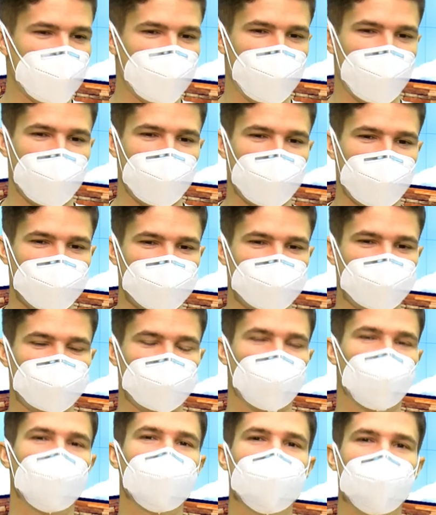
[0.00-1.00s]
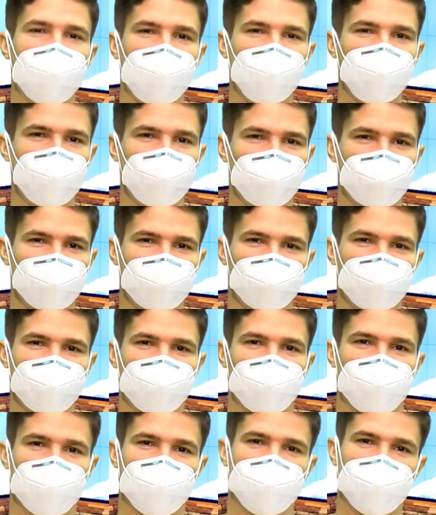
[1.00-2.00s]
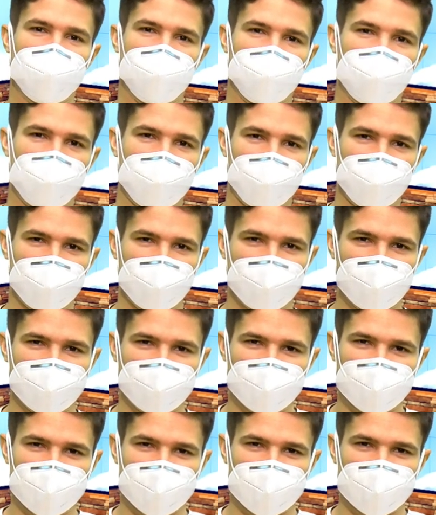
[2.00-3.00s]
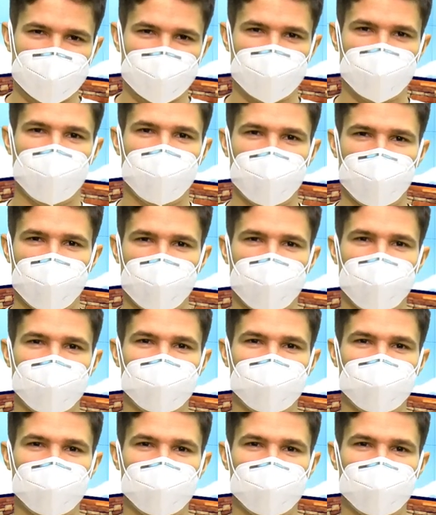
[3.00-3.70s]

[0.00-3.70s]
variants we have, the